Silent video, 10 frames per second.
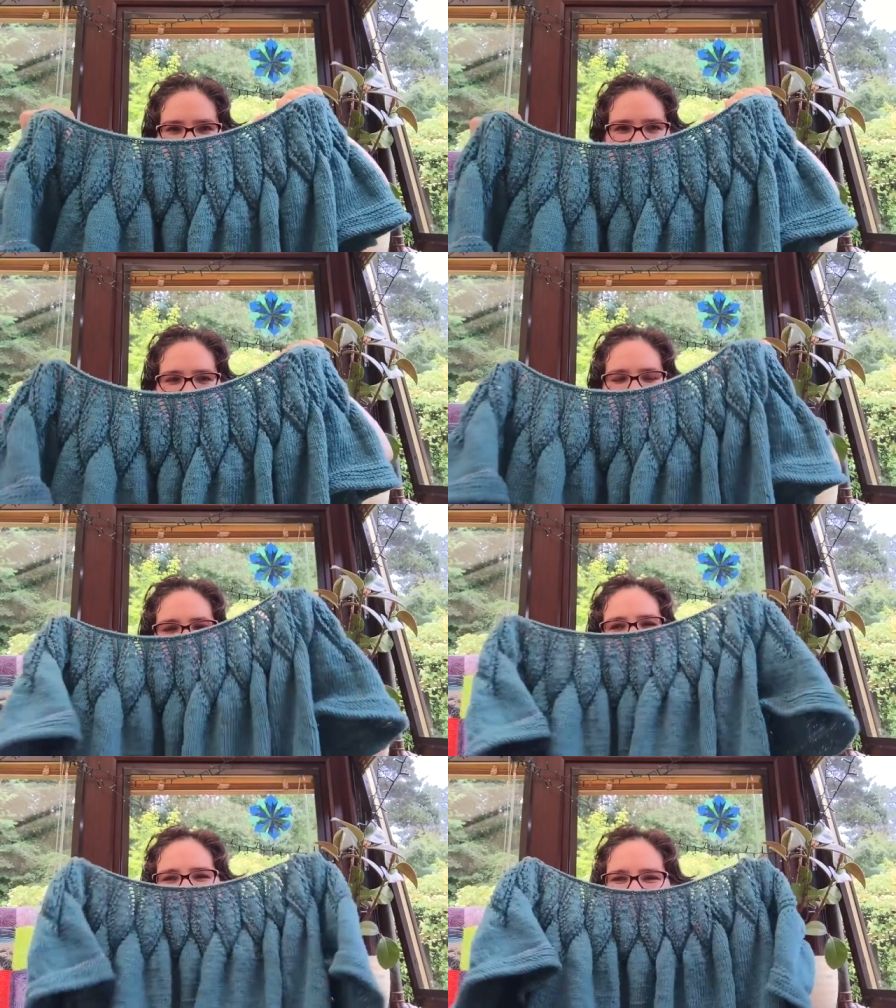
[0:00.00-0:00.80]
I think it
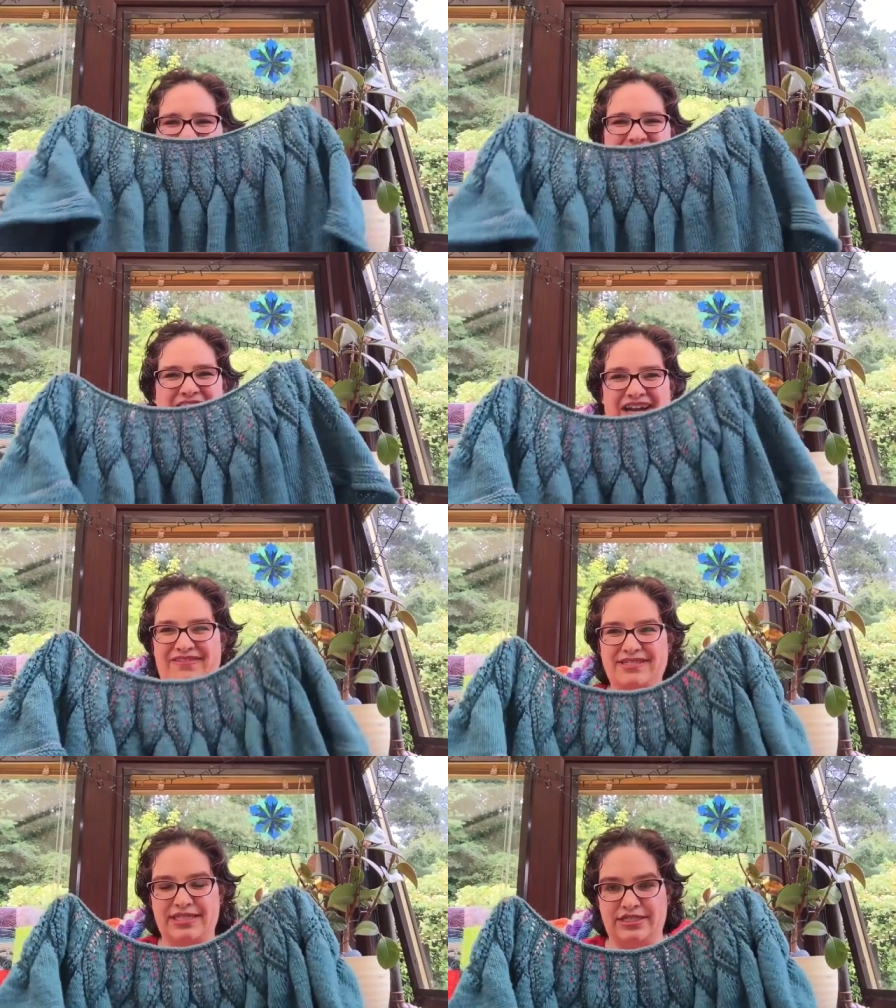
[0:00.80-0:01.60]
was like 5
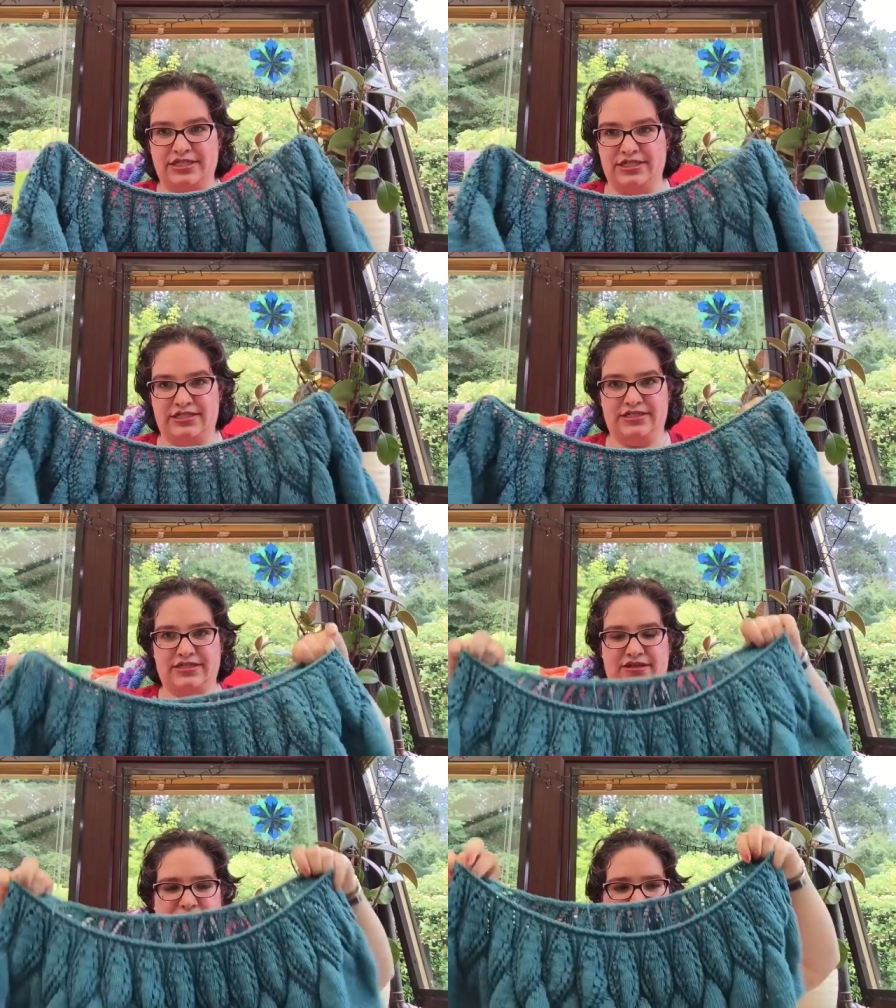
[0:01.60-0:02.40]
stitches
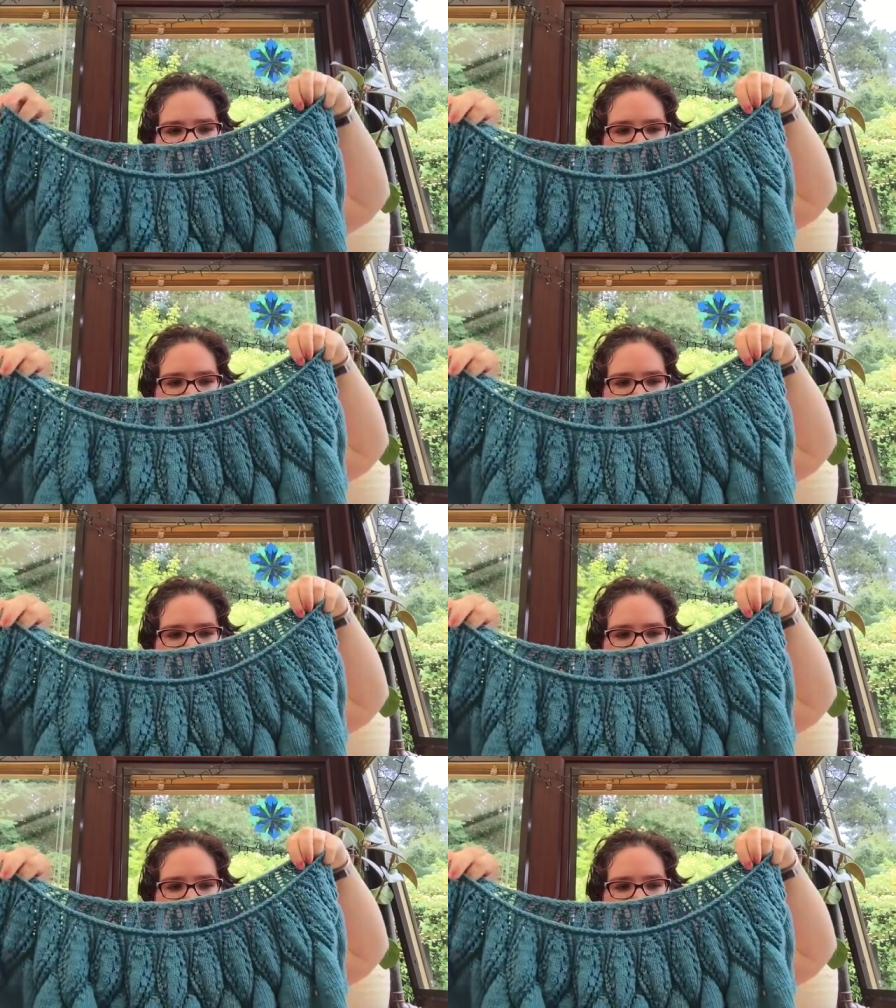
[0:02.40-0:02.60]
on each